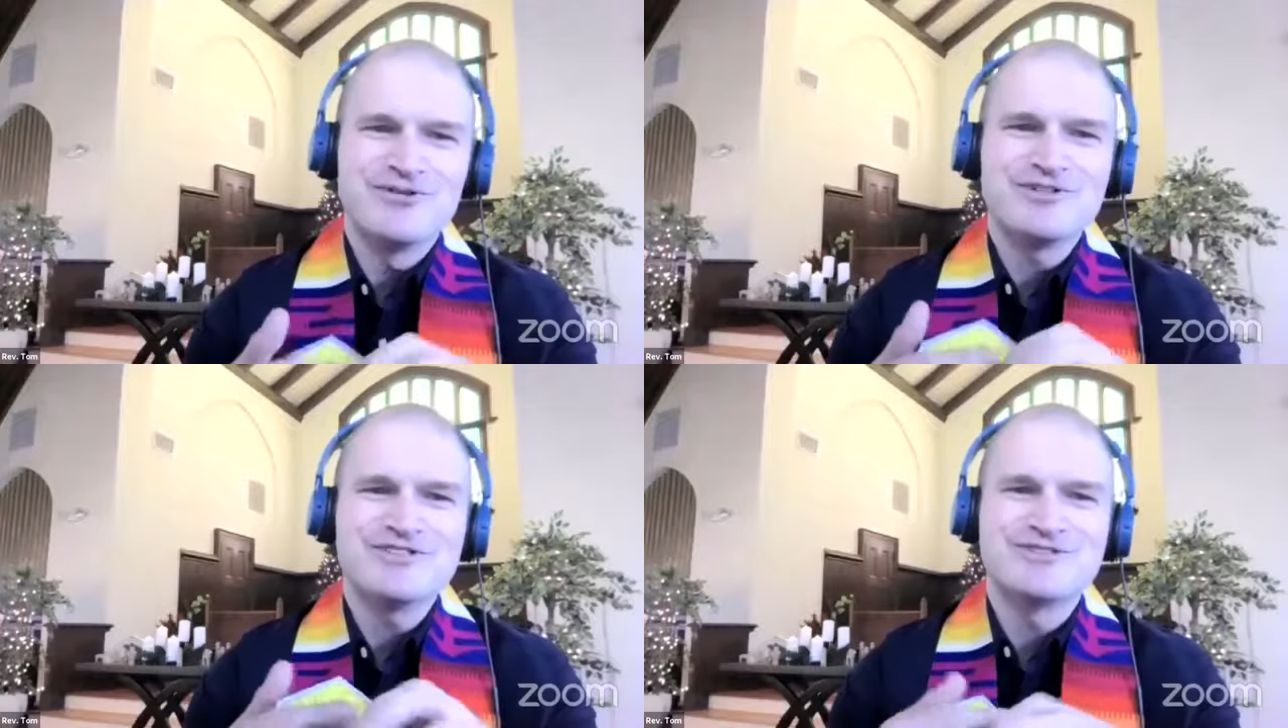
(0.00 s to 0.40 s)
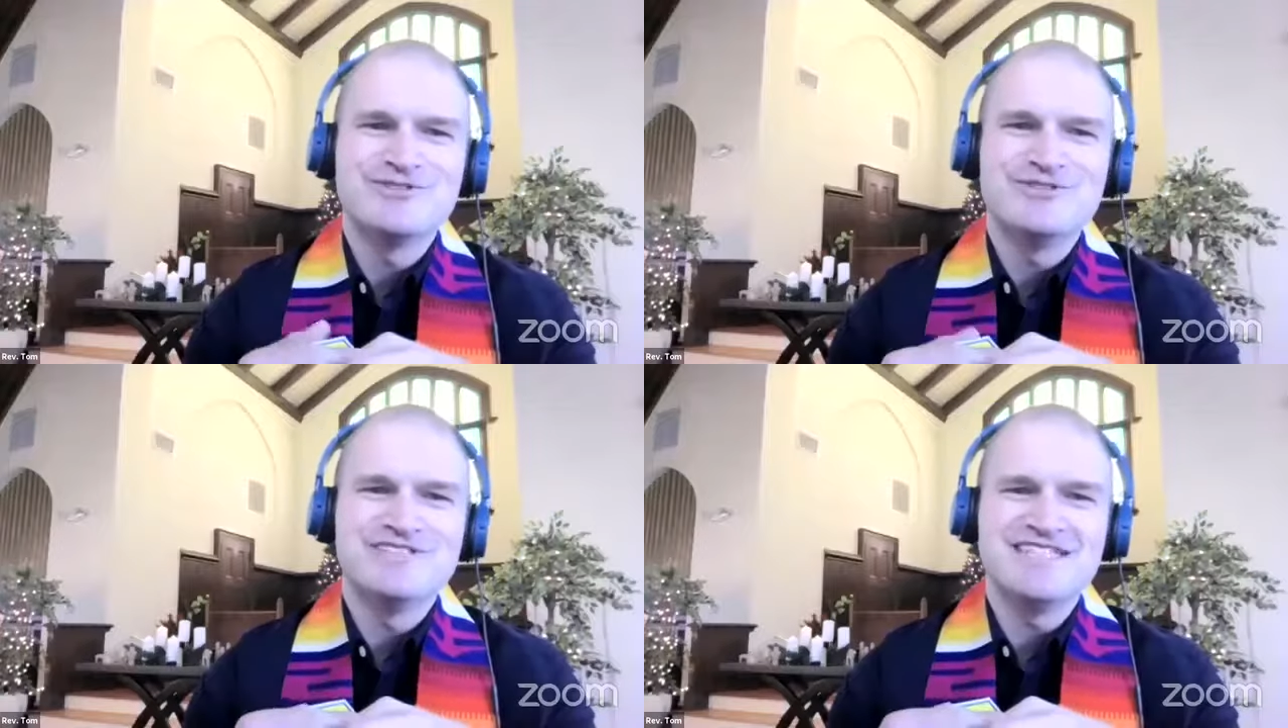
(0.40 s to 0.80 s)
going to
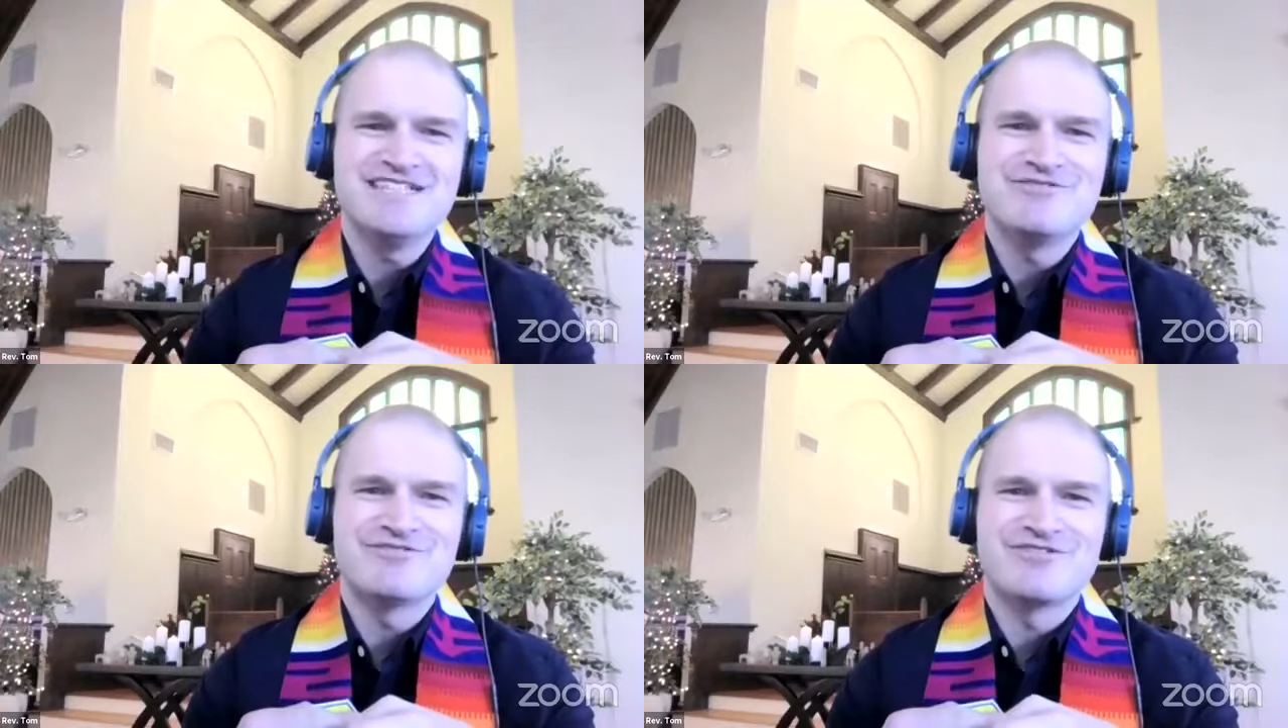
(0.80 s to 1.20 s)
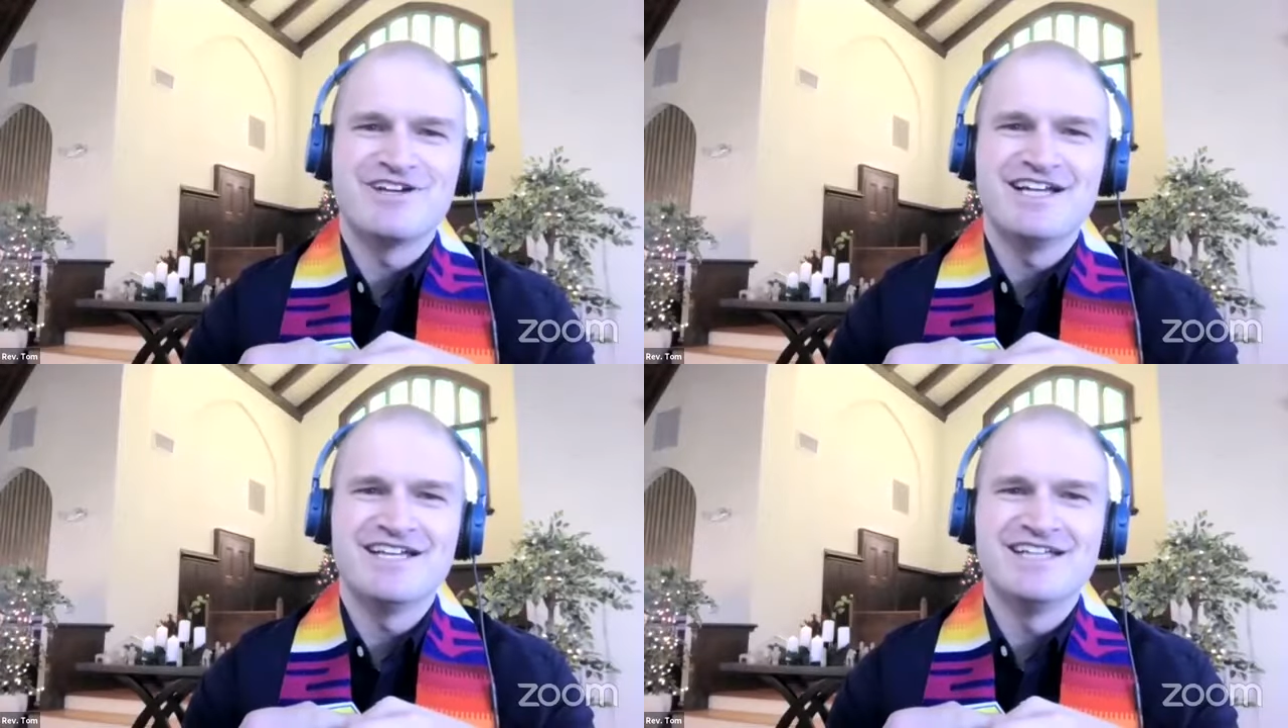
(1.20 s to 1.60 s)
school and seeing
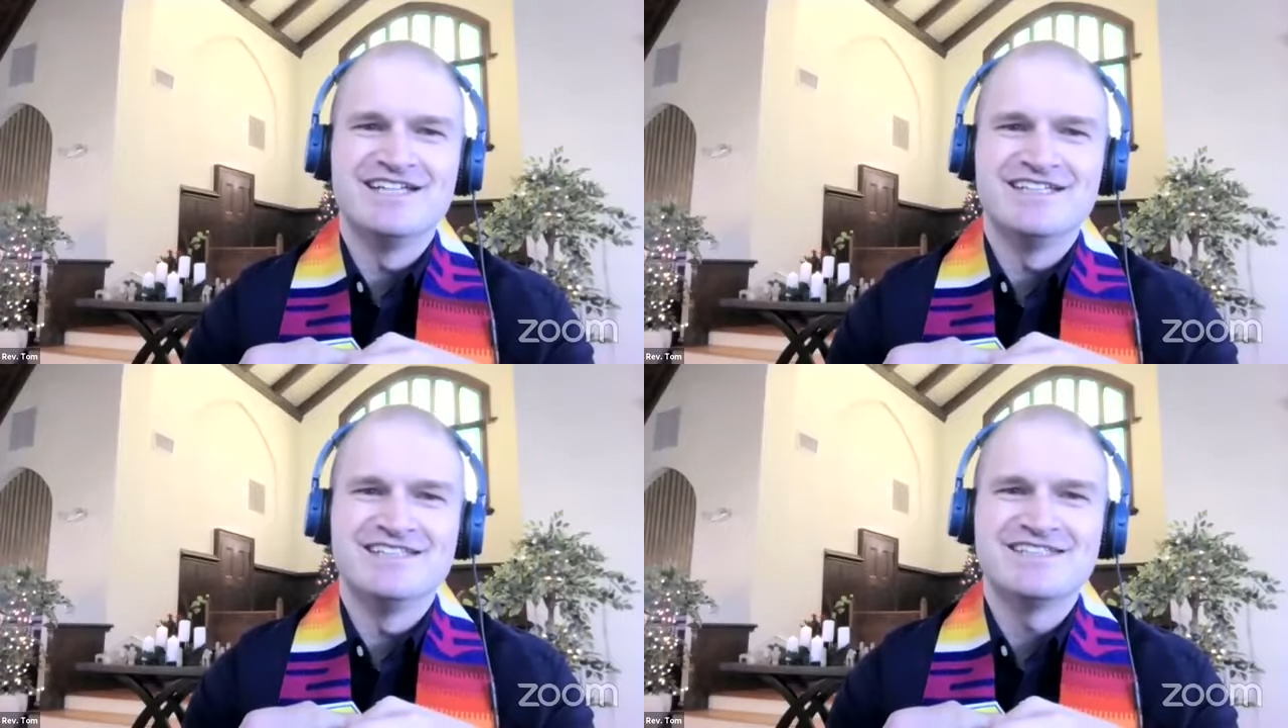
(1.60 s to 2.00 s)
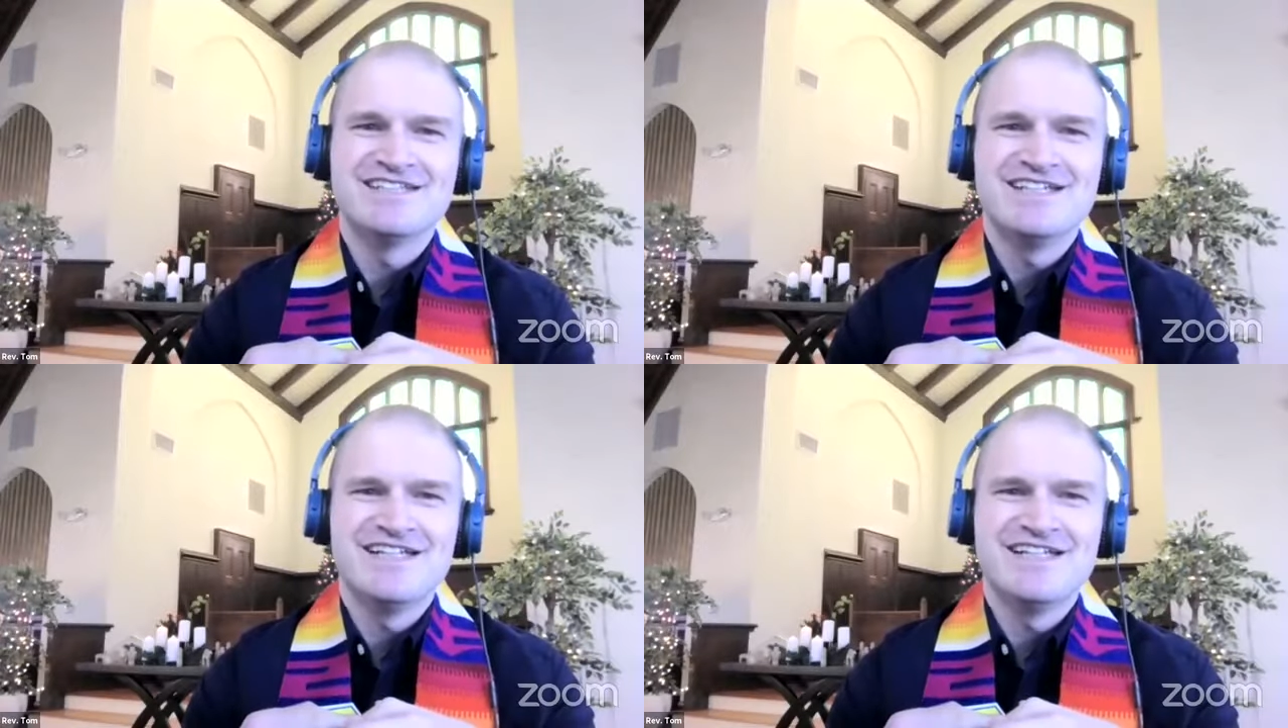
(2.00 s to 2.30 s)
friends.